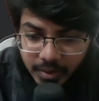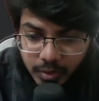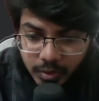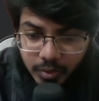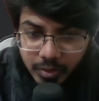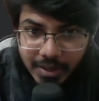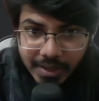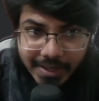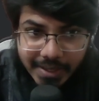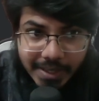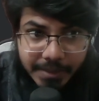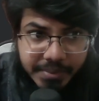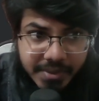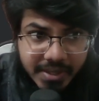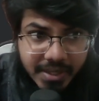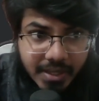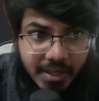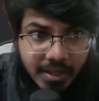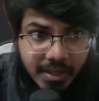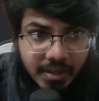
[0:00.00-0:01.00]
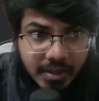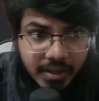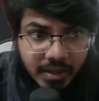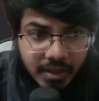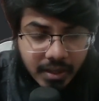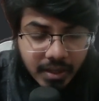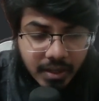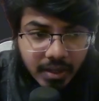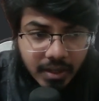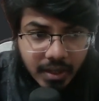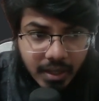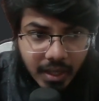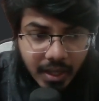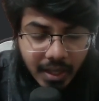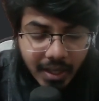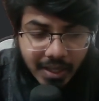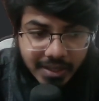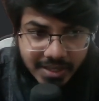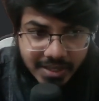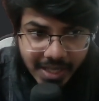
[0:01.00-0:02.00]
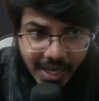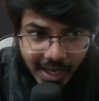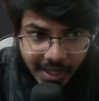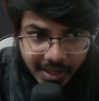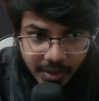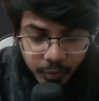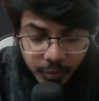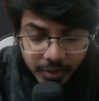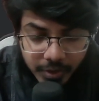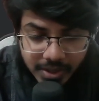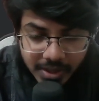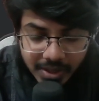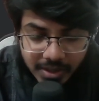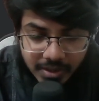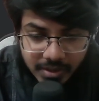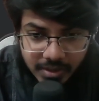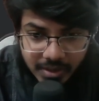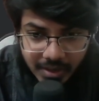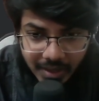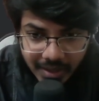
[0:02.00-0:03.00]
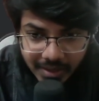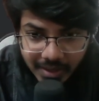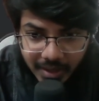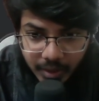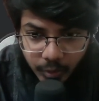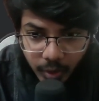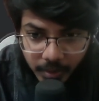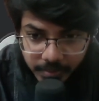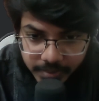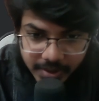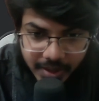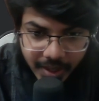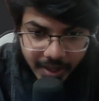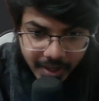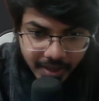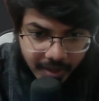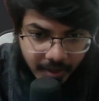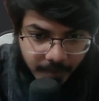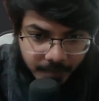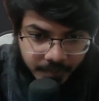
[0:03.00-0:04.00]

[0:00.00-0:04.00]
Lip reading: to the Deepseek chat, which is in their website.